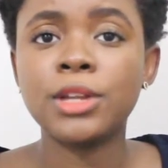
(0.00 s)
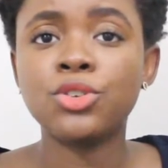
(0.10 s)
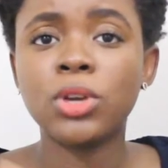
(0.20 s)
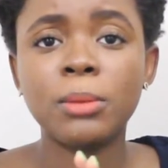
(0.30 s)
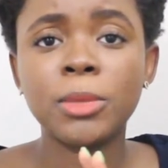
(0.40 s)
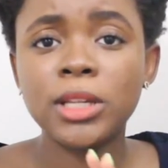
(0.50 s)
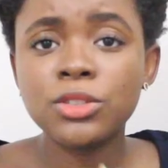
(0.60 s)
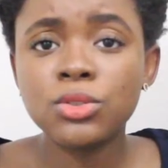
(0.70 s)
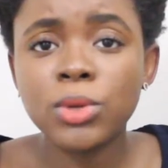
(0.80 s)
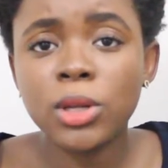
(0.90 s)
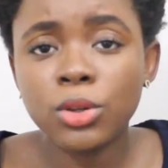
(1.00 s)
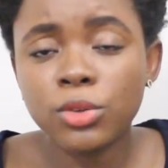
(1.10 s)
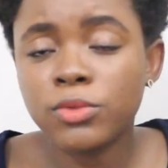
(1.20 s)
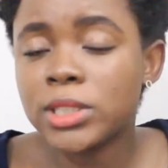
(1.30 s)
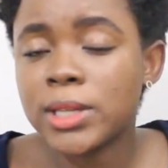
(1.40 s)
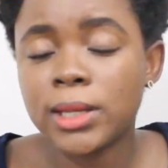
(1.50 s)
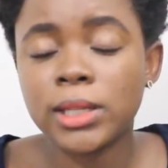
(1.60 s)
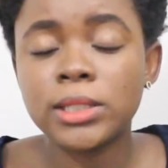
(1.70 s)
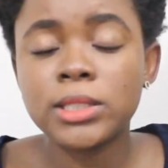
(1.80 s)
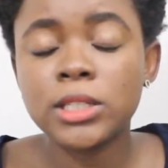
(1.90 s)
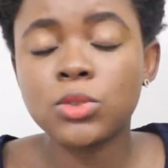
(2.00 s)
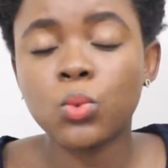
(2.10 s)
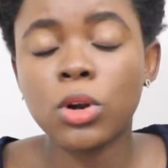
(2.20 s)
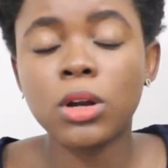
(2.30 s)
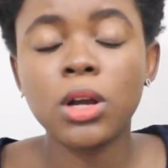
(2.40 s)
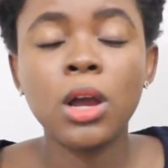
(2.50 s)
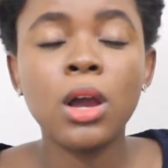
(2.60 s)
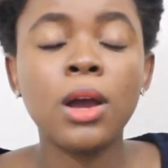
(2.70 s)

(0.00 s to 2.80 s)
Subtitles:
and you can begin to do a lot of data analytics work